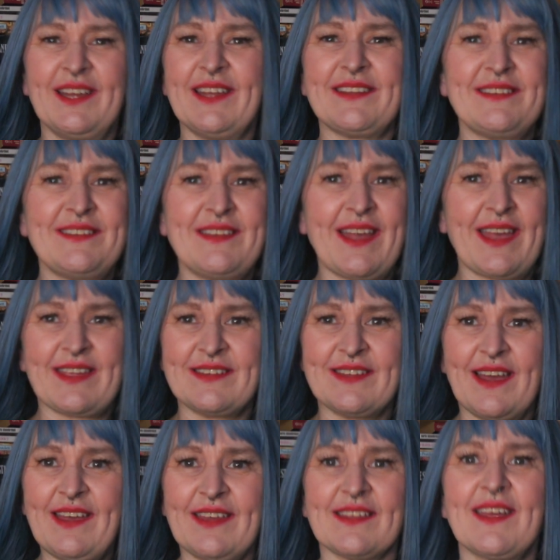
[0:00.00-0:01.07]

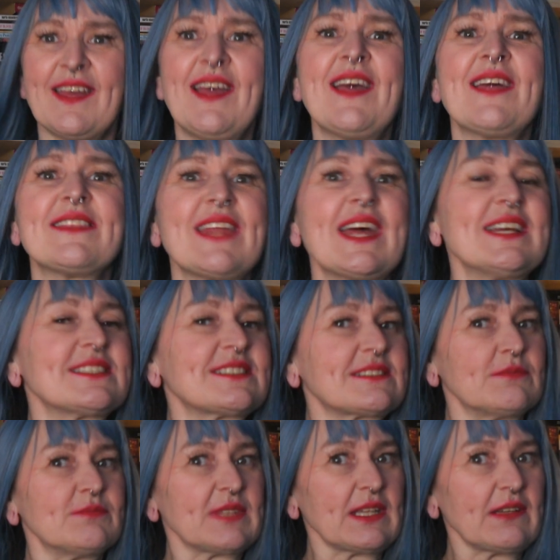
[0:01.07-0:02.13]
nay, there's
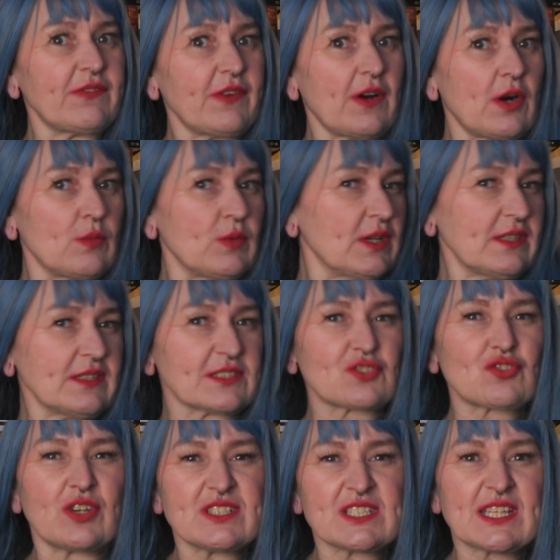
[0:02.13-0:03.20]
something far worse
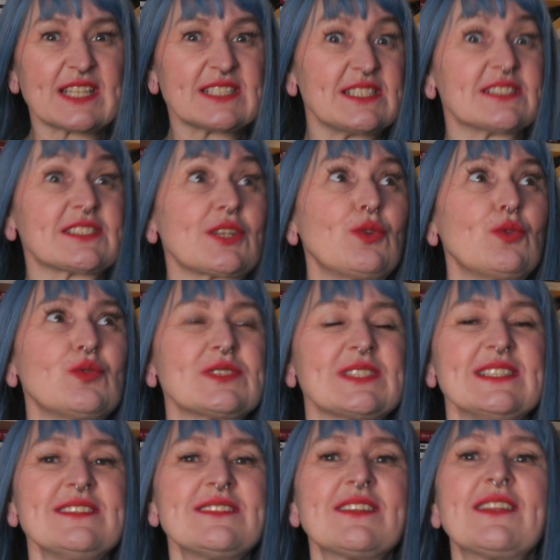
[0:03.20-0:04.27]
trying to get its claws
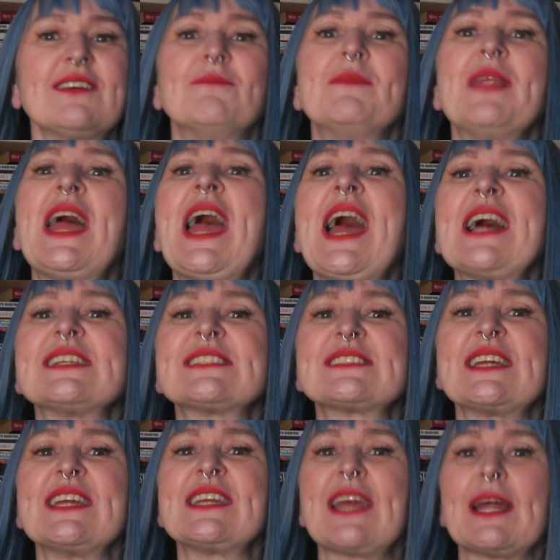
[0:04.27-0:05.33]
into them. As
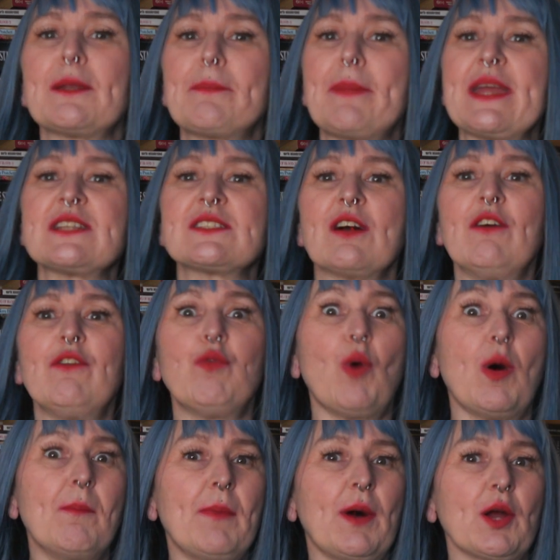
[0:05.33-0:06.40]
they get picked off
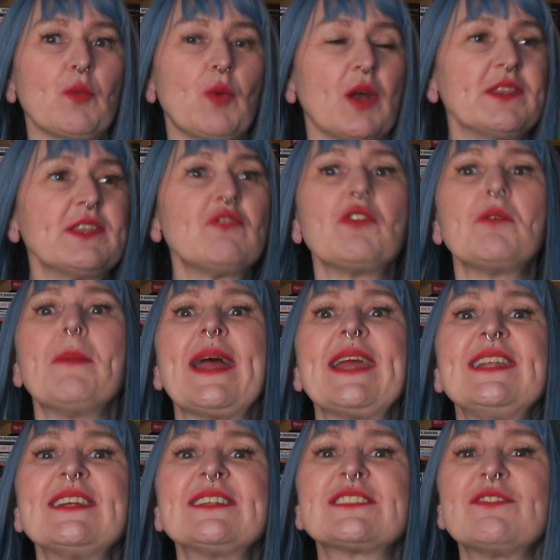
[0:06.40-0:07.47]
one by one, the
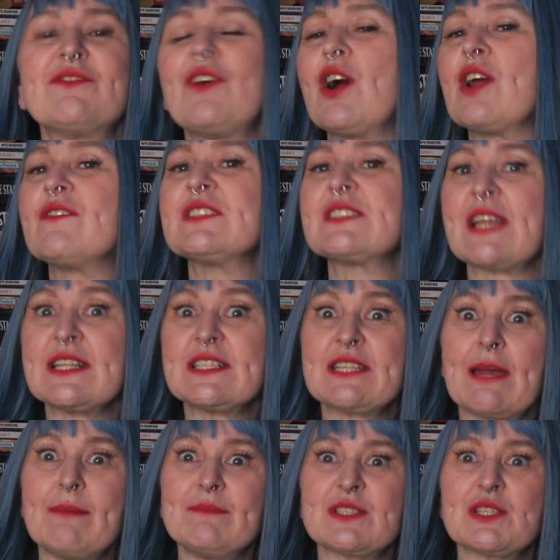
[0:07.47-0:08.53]
remaining survivors
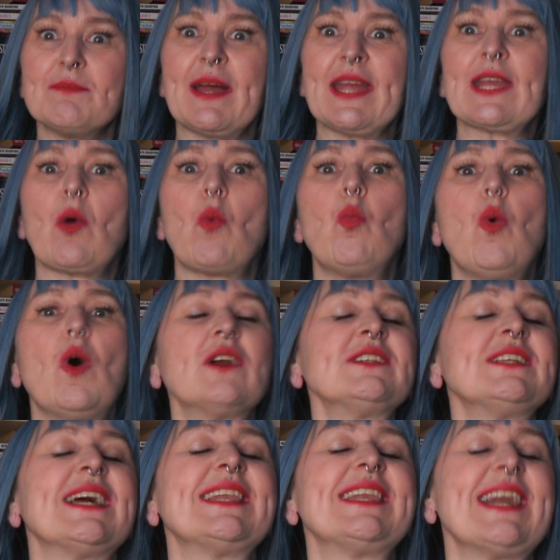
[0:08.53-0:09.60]
attempt to make
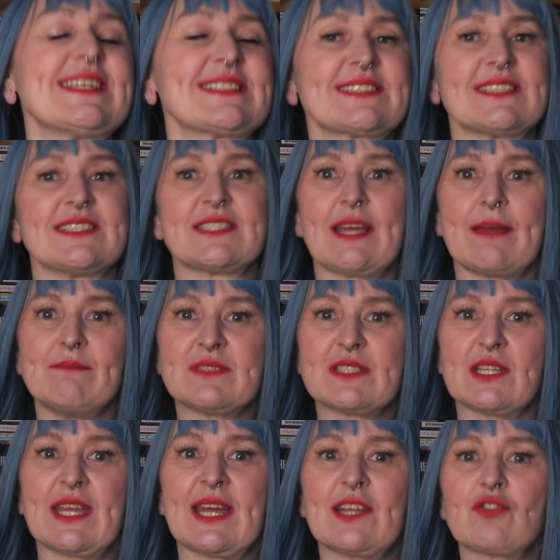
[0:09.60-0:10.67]
one last attempt to
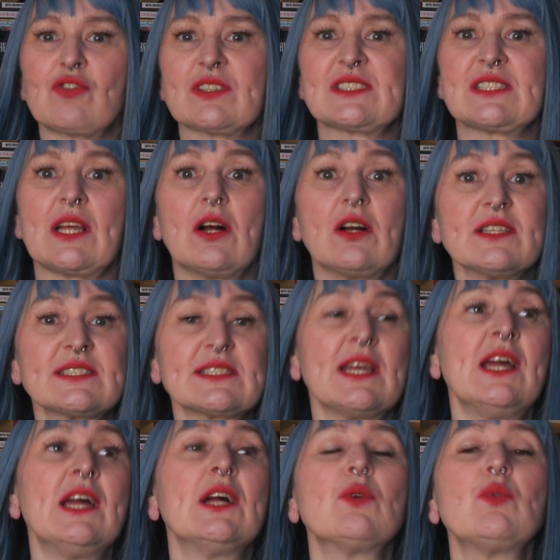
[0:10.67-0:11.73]
get across the ice
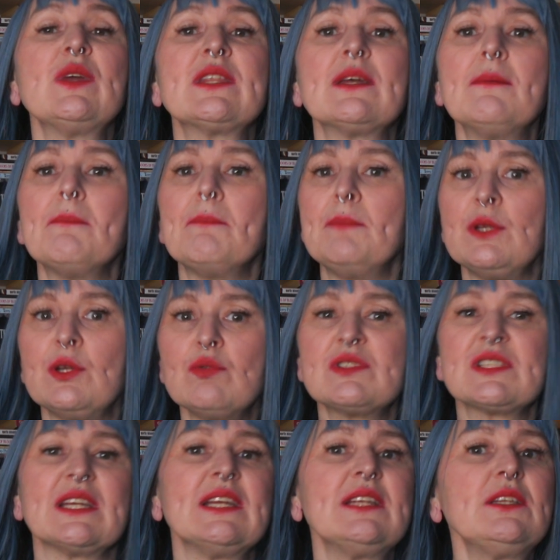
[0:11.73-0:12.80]
with a
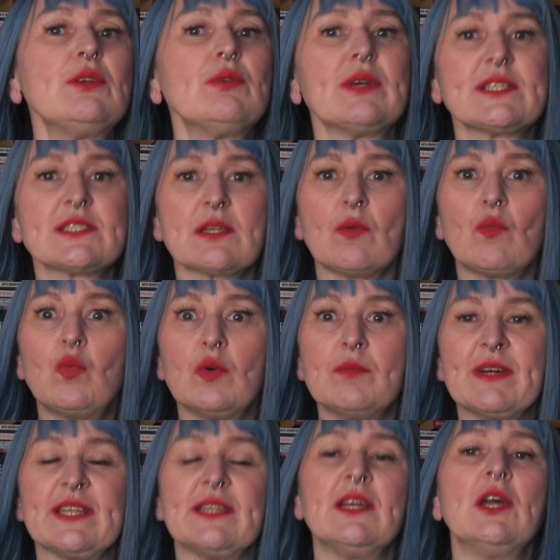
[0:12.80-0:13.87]
mute Inuit
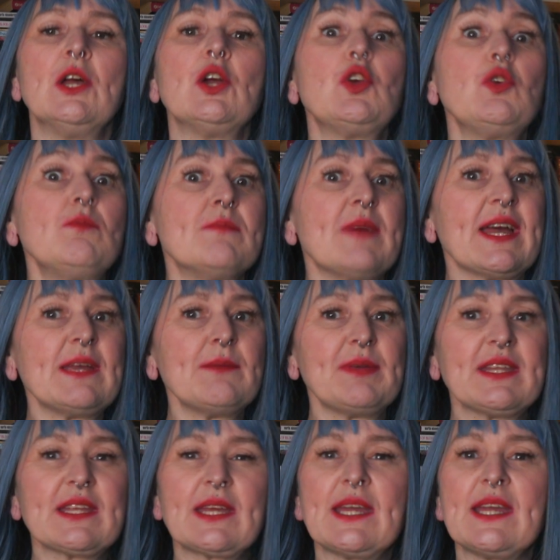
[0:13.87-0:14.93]
woman who may be
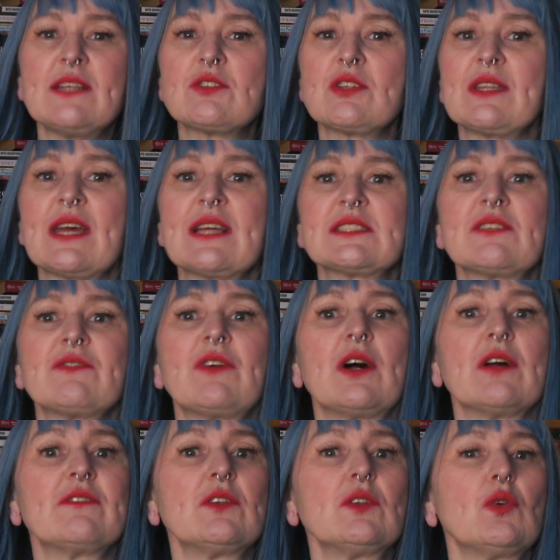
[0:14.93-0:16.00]
the key to their
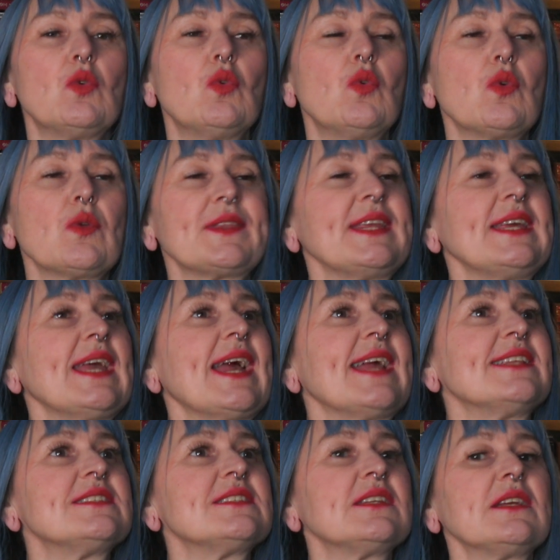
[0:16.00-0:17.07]
survival or the
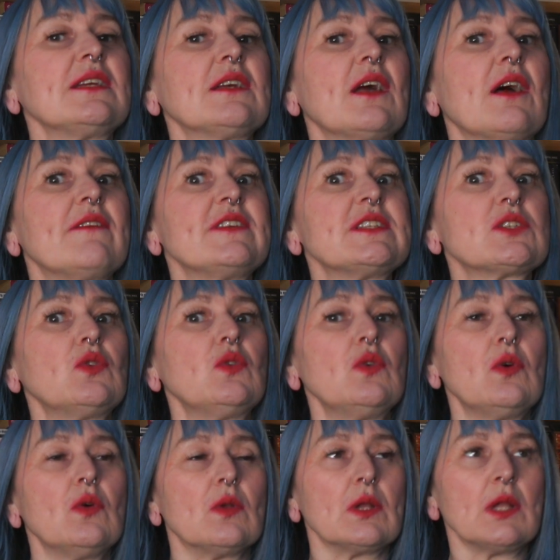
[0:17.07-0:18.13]
ending of it
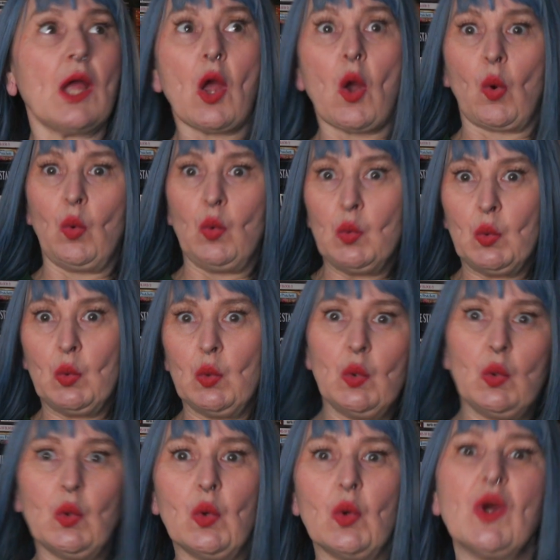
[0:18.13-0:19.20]
all.
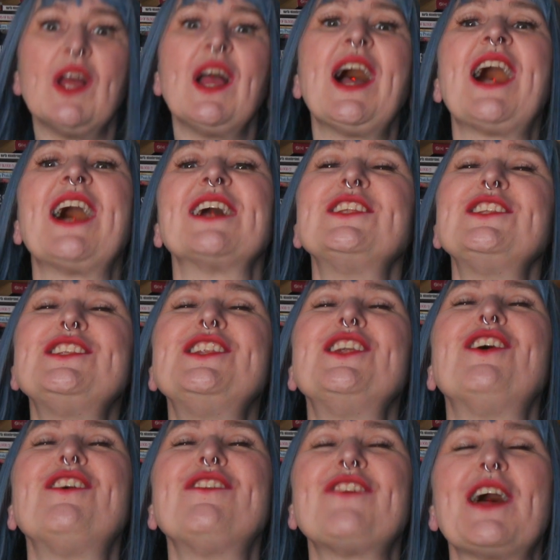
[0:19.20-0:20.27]
Ooh, I
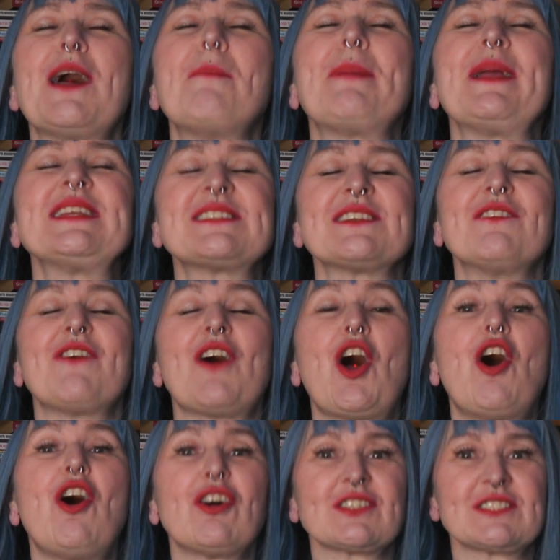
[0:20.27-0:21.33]
love a bit of
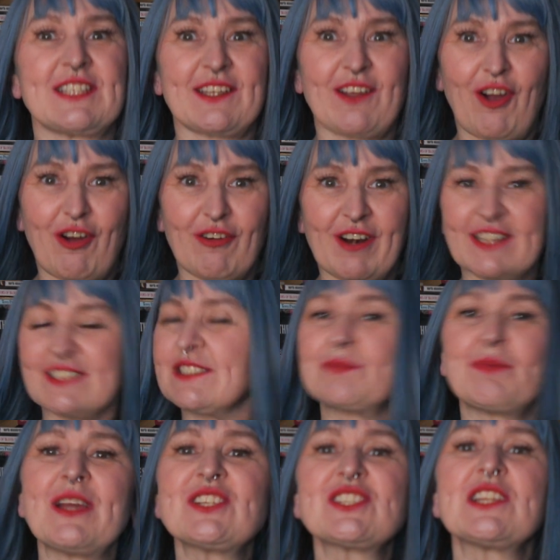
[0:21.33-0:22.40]
Arctic horror,
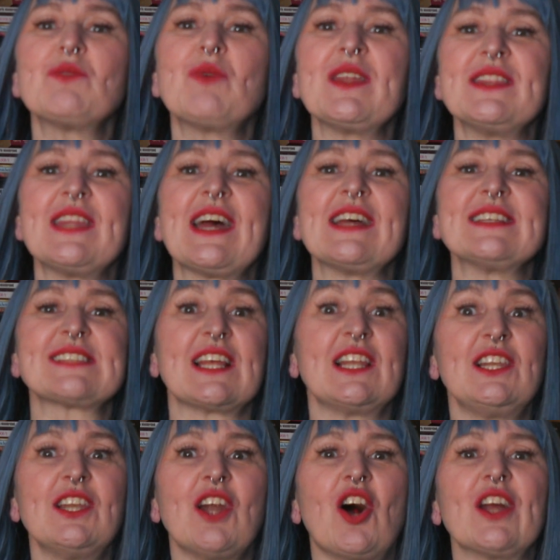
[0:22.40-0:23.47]
especially when there's a
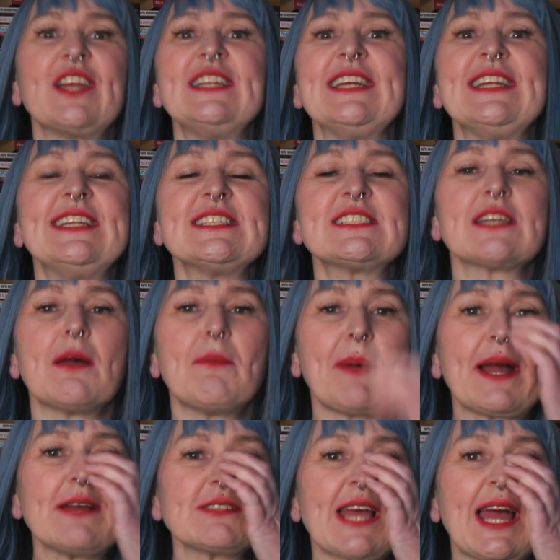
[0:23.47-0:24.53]
line in it
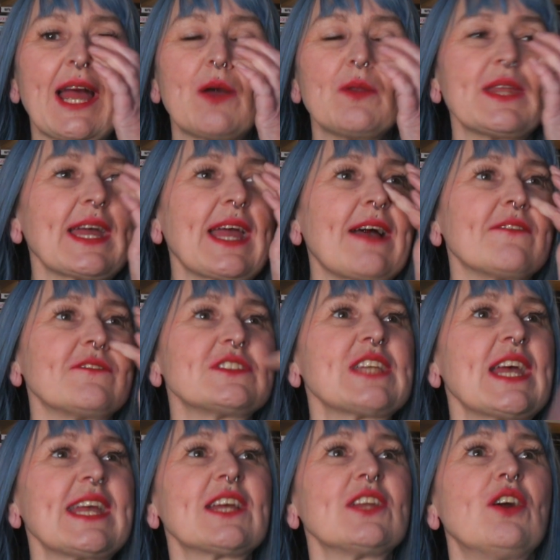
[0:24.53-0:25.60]
about how they have
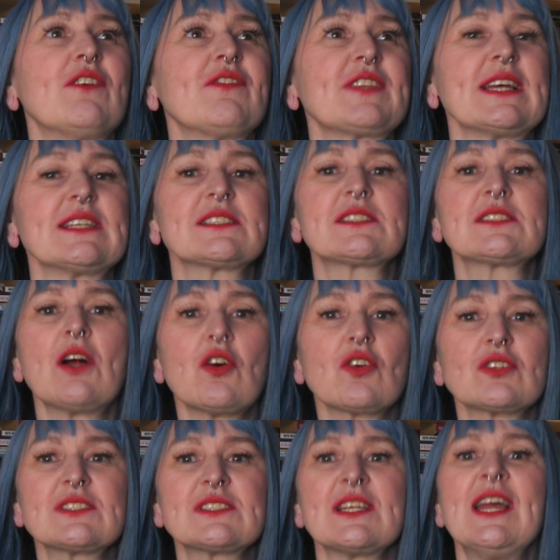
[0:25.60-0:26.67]
taken off their
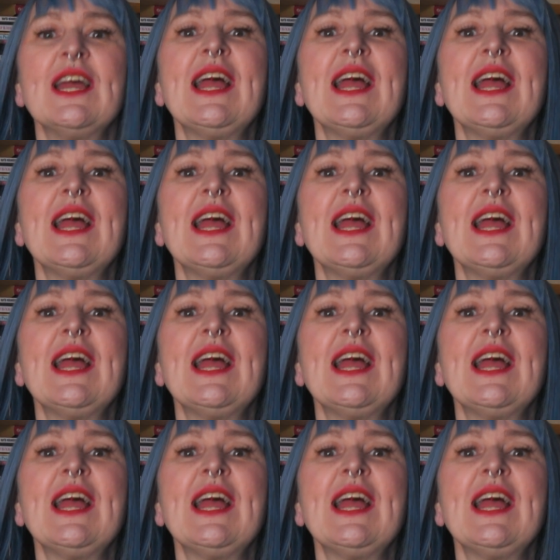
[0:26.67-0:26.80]
socks